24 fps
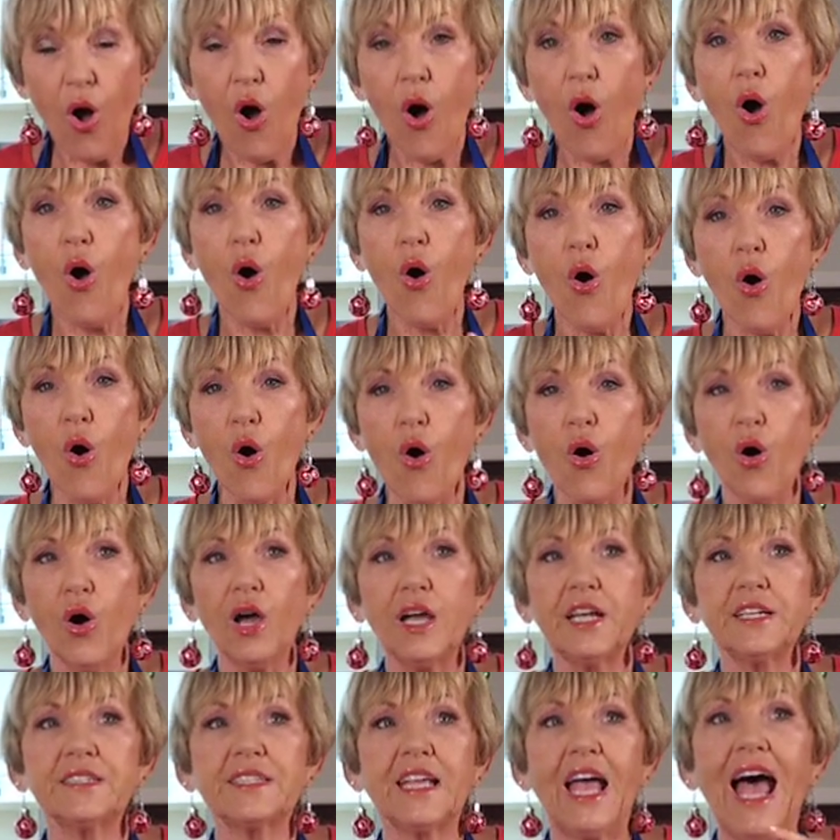or
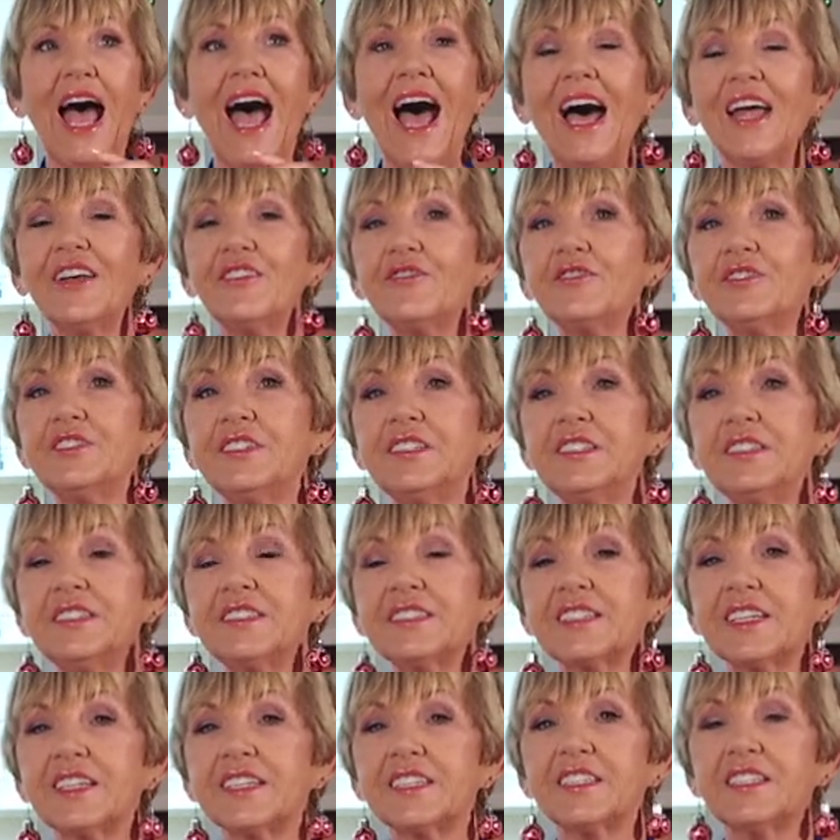it's
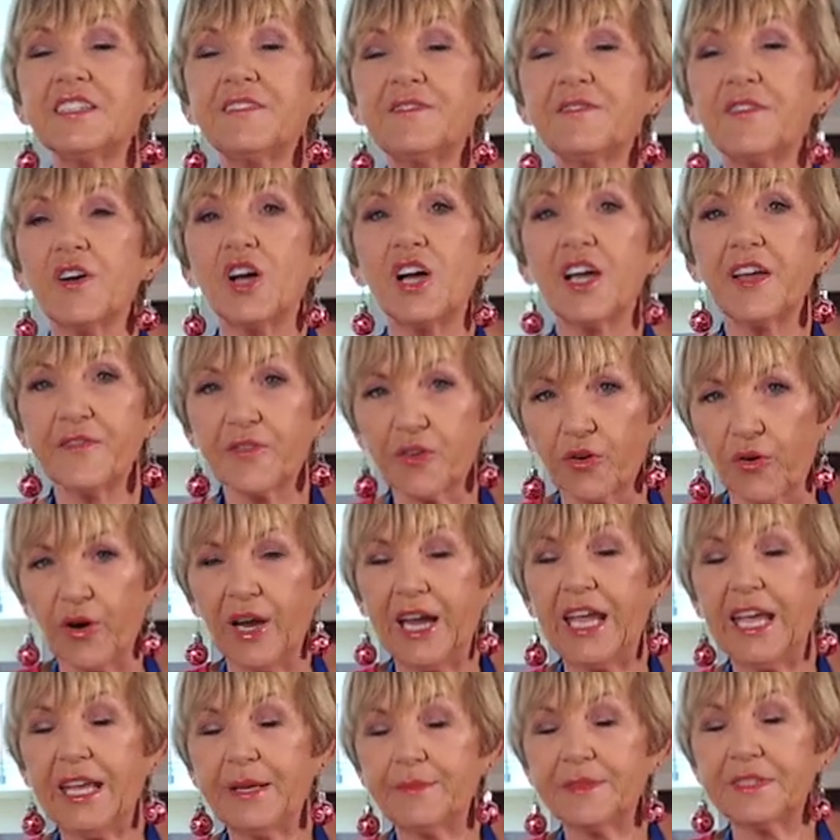165
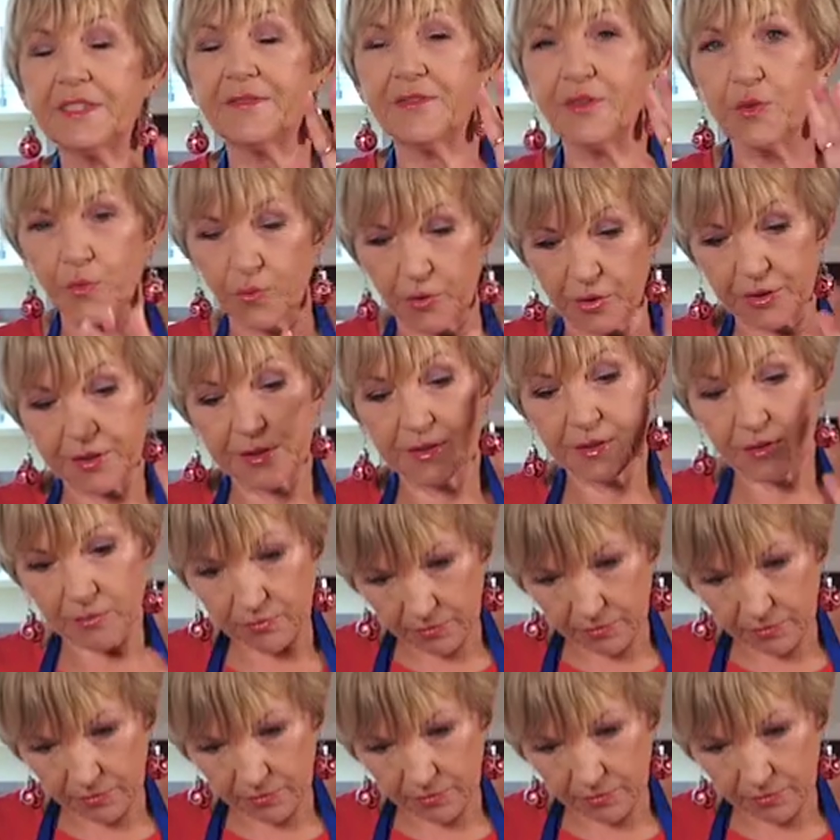grams if you wanted to